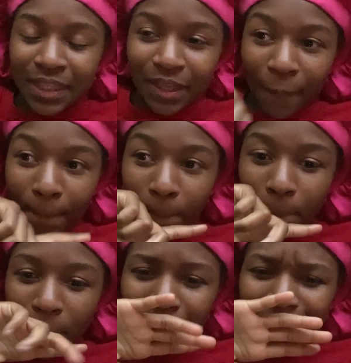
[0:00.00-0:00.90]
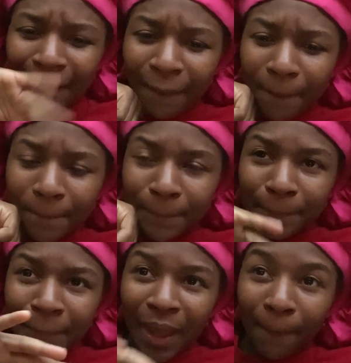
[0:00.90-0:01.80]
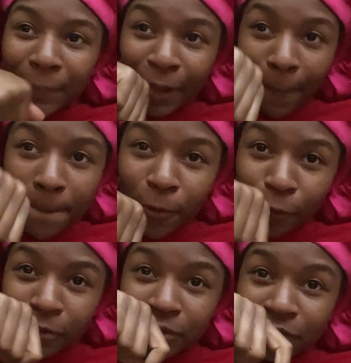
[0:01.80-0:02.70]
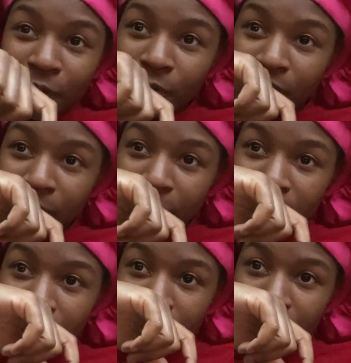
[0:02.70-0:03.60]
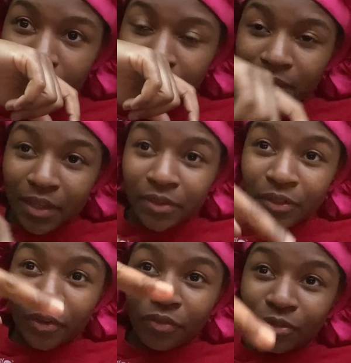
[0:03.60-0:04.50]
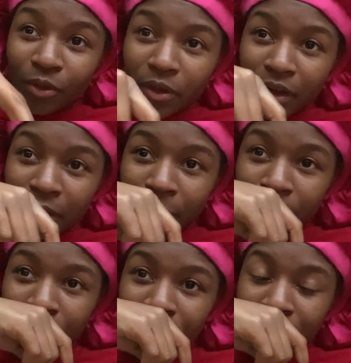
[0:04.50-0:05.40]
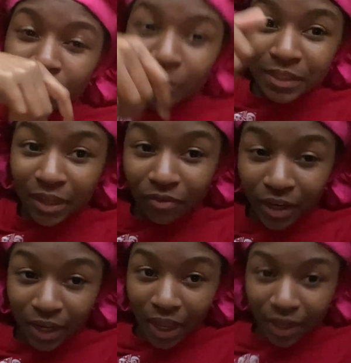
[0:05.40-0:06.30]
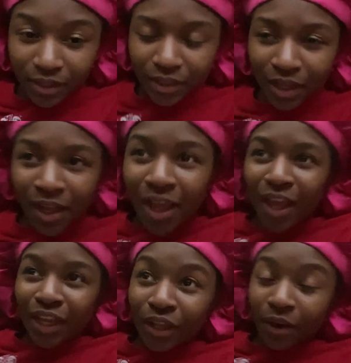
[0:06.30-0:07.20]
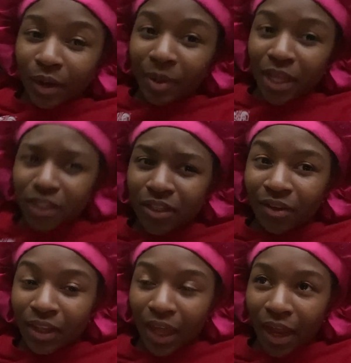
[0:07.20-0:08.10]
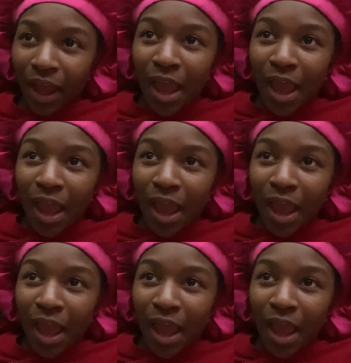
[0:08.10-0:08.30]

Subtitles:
them and my peoples, either Florida or South Carolina, you know what I mean? So like